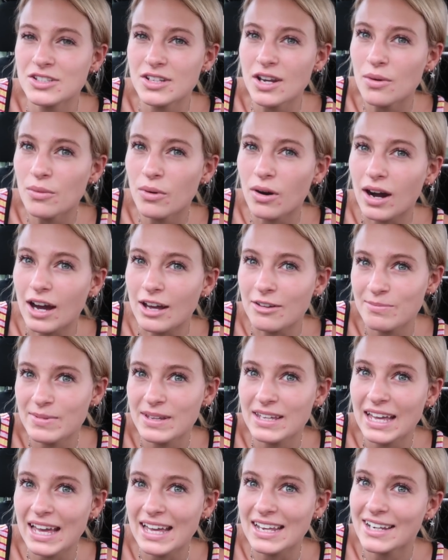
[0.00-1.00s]
Do you know what, I've
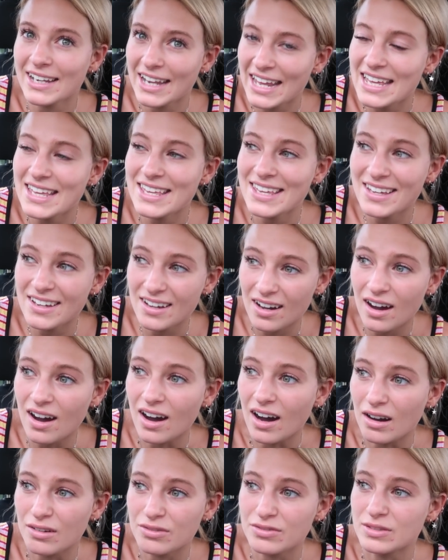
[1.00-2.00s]
been getting an achy
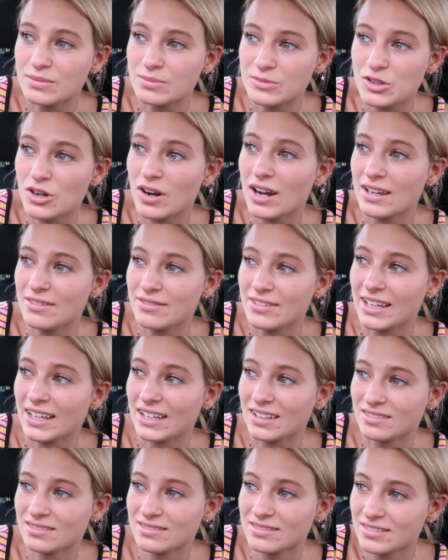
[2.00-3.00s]
calf from driving,